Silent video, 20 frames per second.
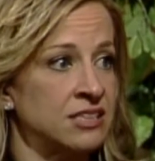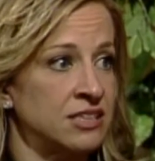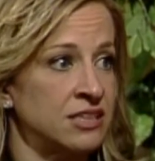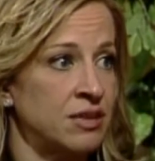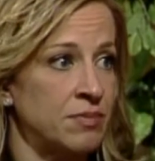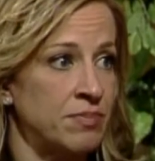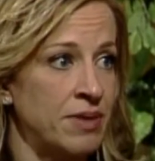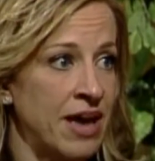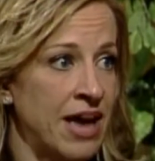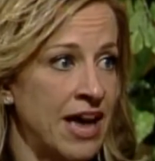to
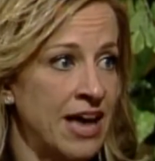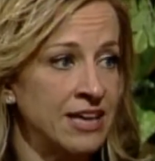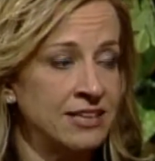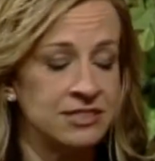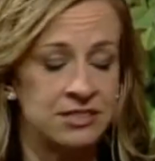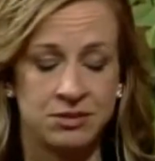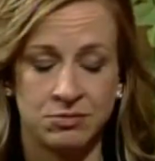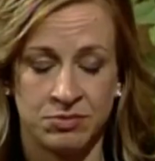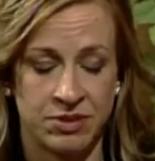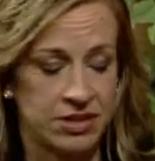the
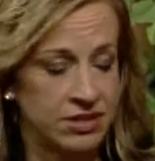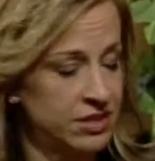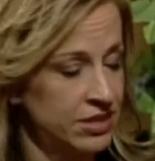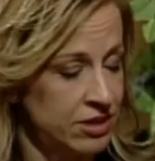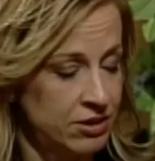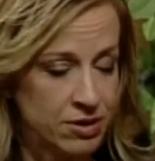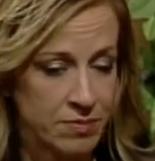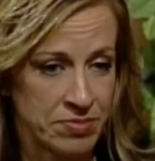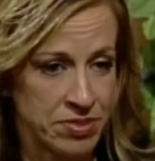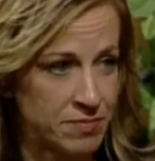past? We
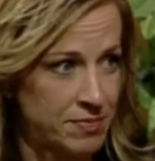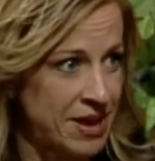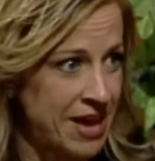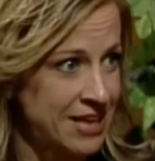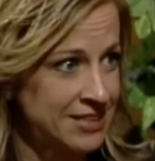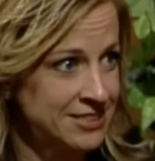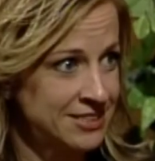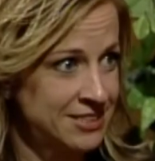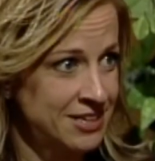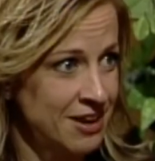clear up the
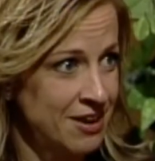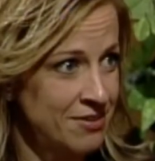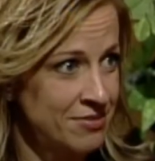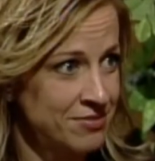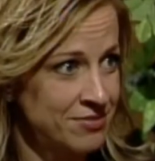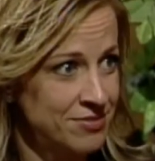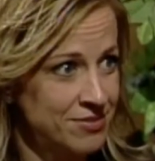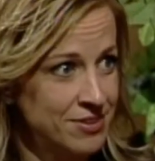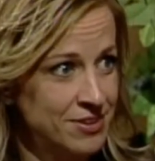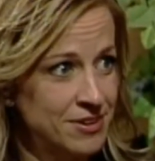past stuff,
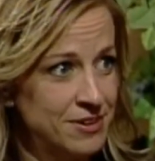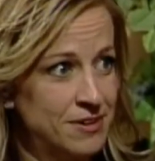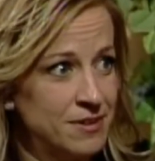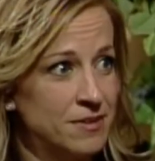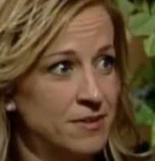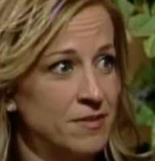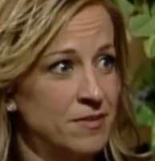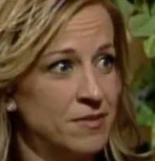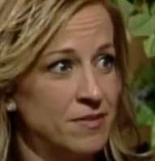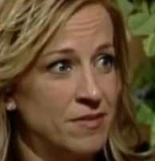
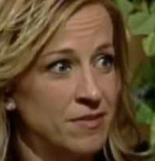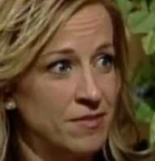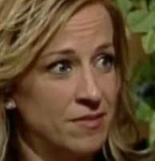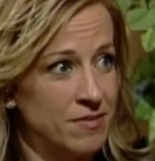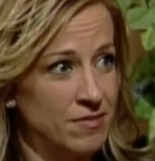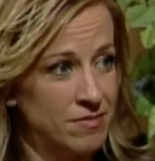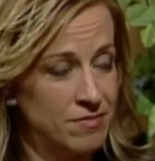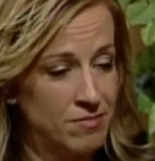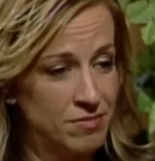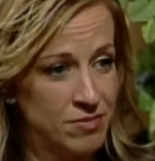
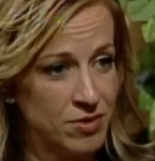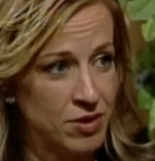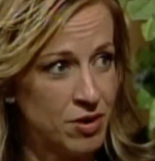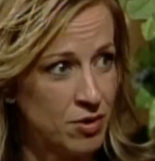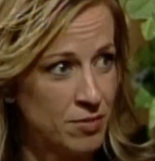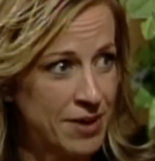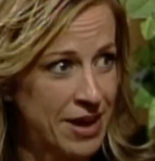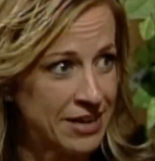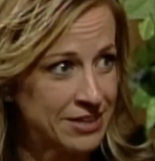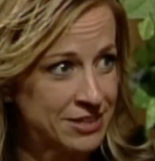
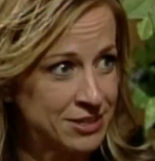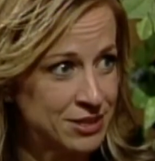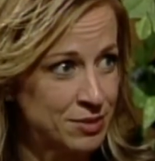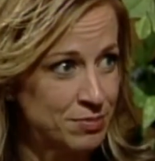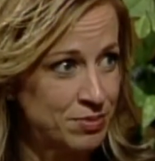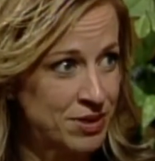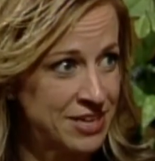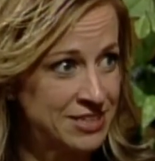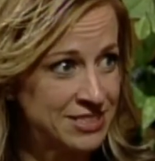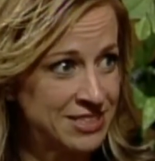go back to the
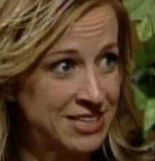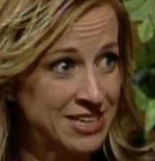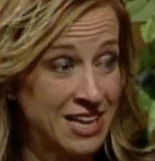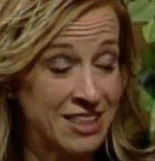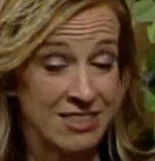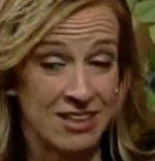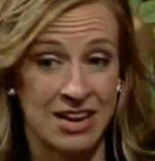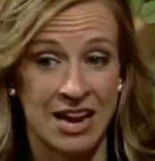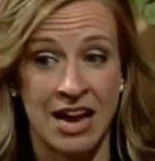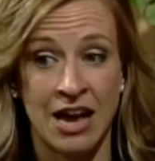present,
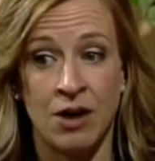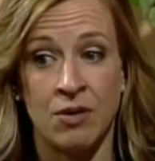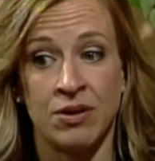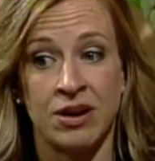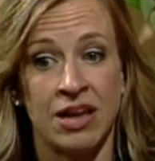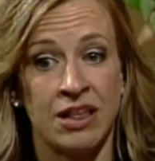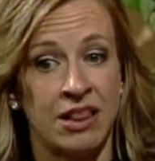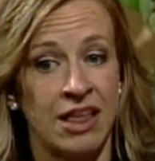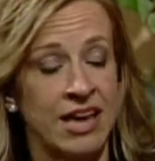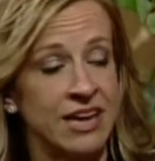and then how would
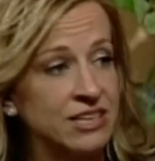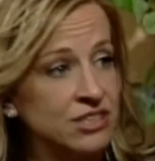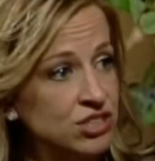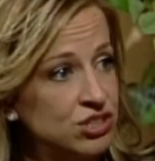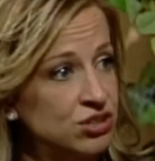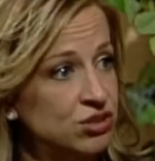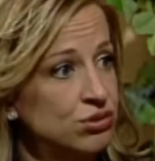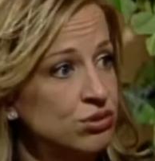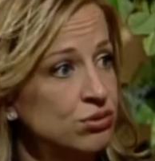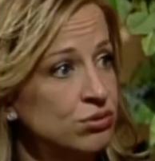I like
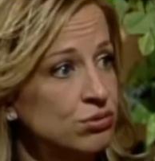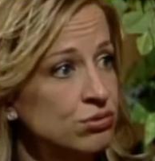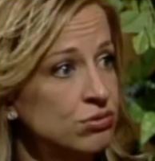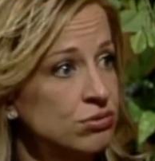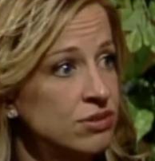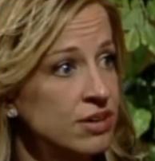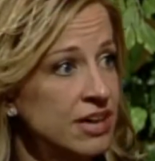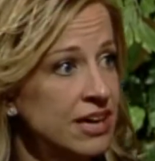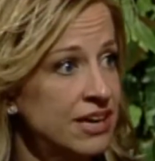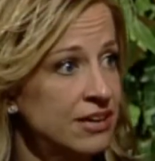
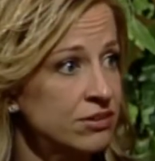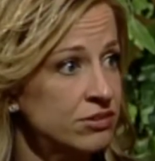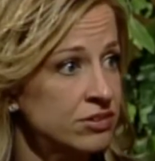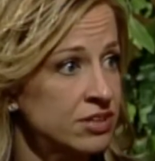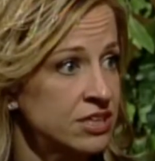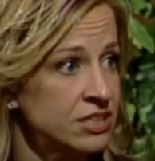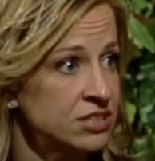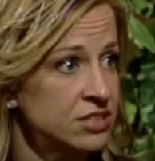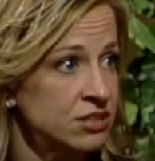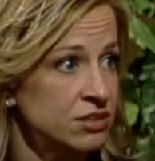to handle
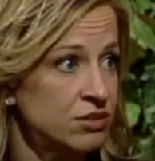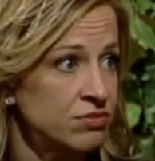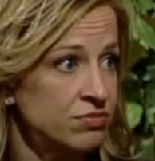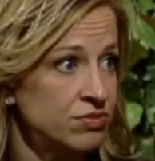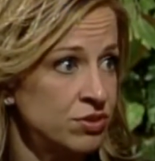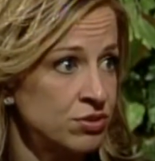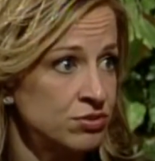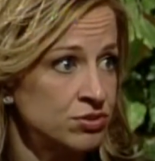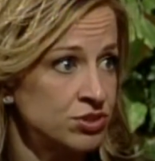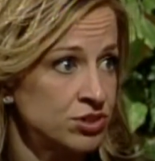this in the
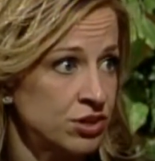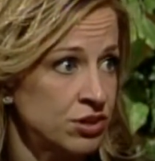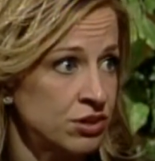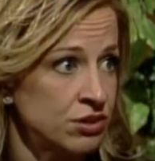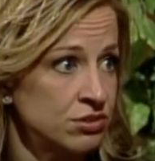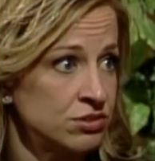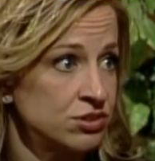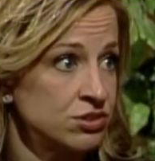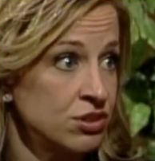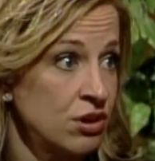
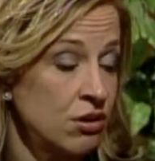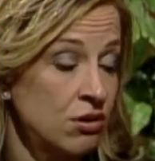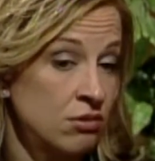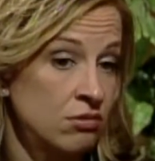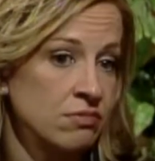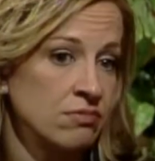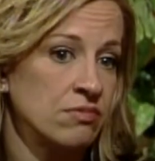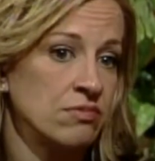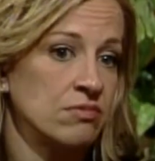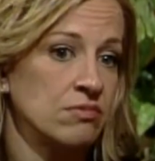future?
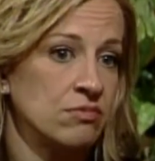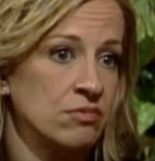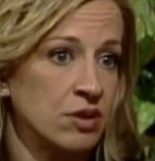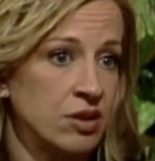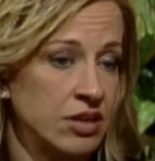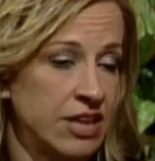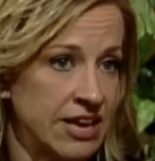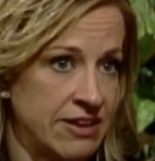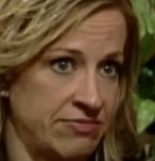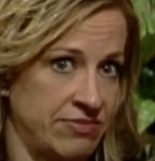So,
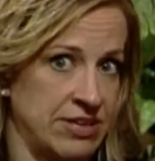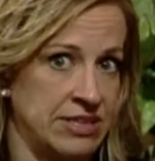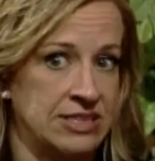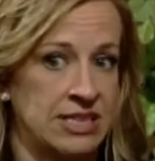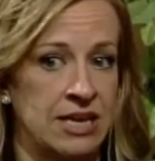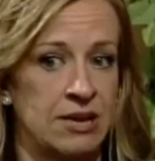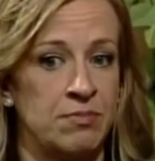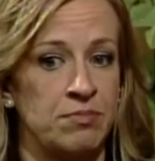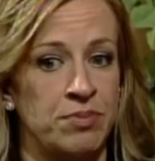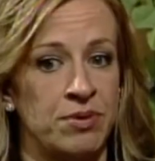real life
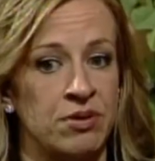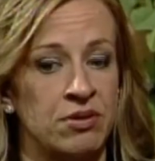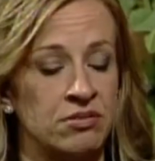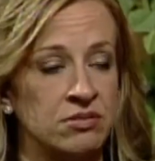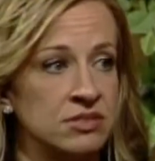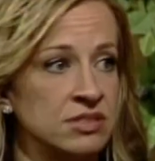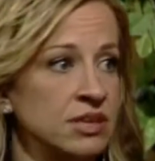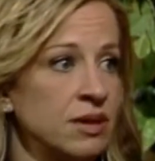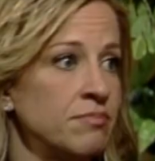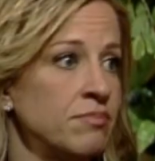example,
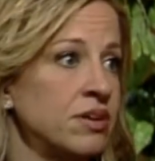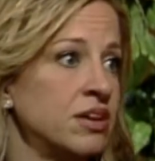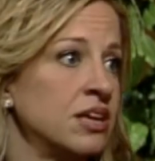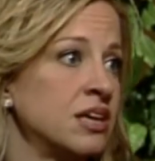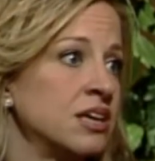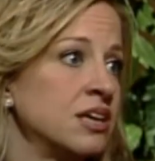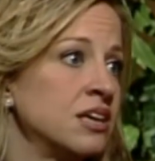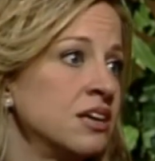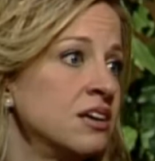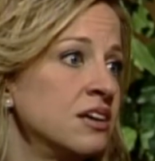
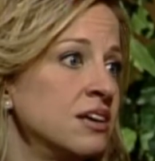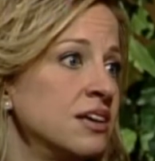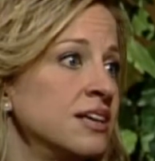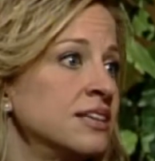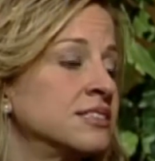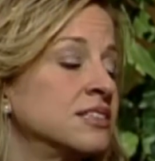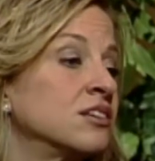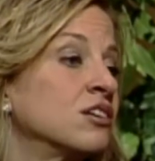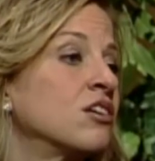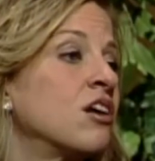somebody
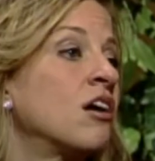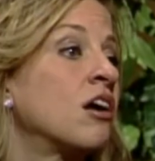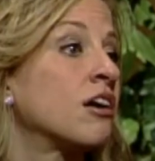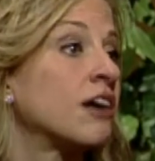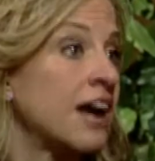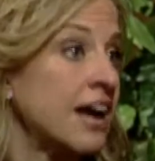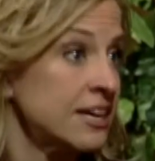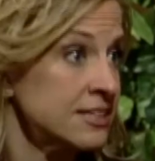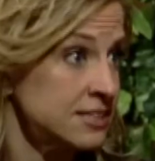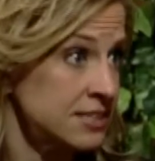is in a car
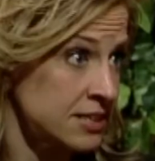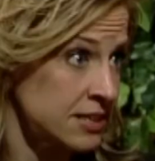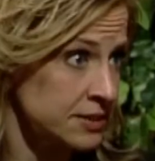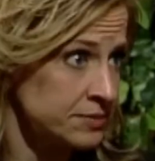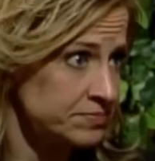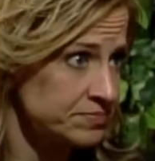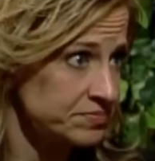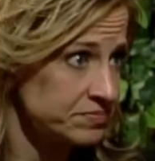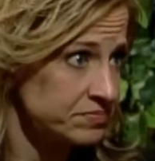accident,